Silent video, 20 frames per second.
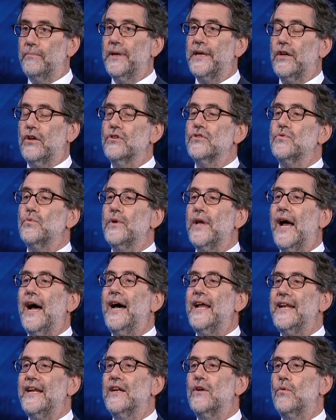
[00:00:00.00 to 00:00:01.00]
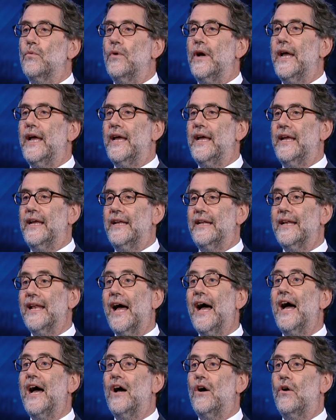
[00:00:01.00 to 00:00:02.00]
Because we are, in a way,
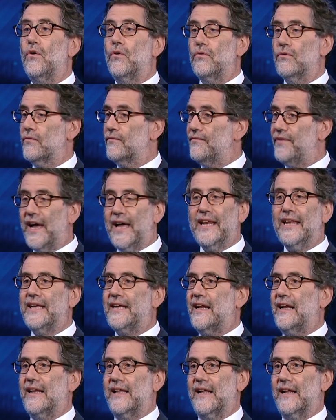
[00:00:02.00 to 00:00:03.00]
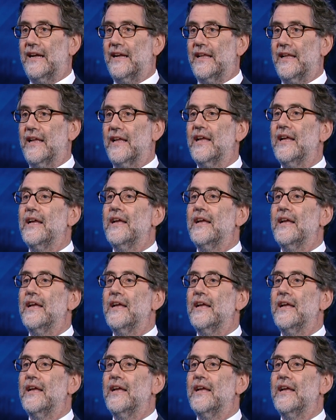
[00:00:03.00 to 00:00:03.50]
now very clearly